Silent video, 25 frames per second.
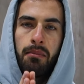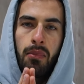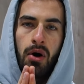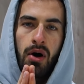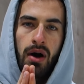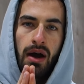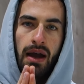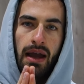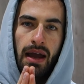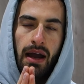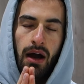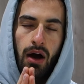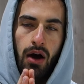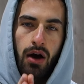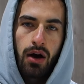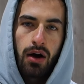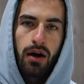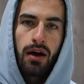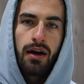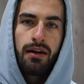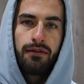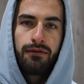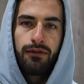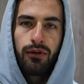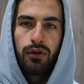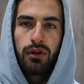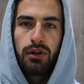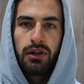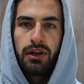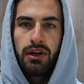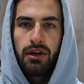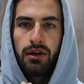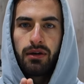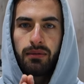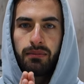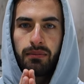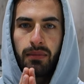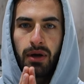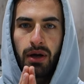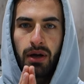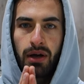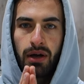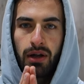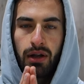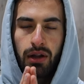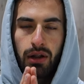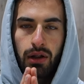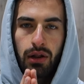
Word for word: My high volume,